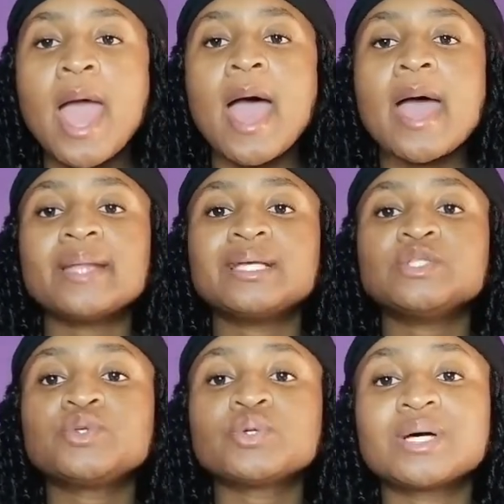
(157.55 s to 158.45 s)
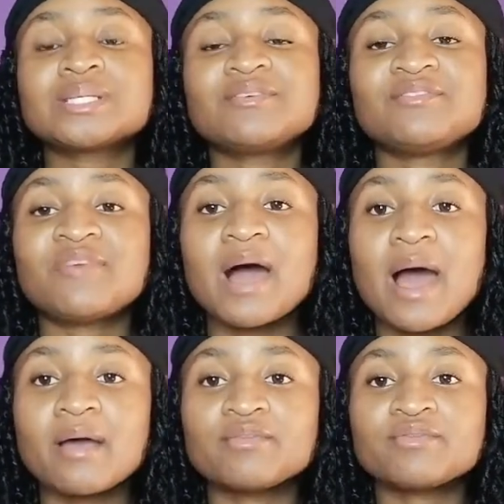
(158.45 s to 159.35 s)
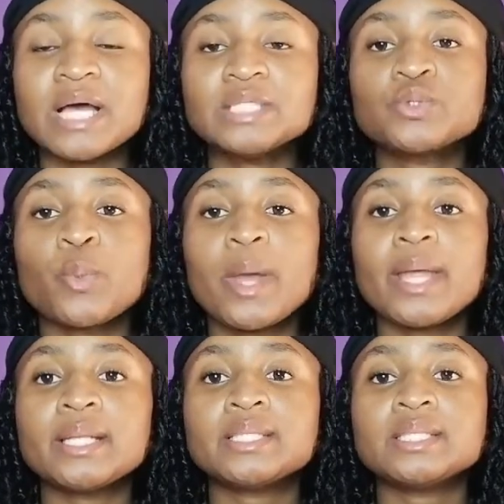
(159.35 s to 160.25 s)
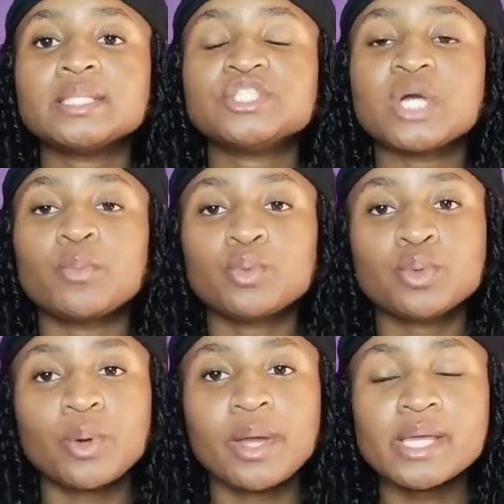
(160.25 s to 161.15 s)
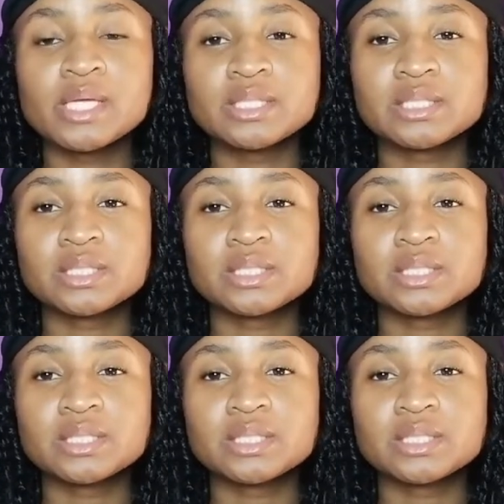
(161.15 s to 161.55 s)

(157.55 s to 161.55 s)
and in 2005 that's when Njabulo is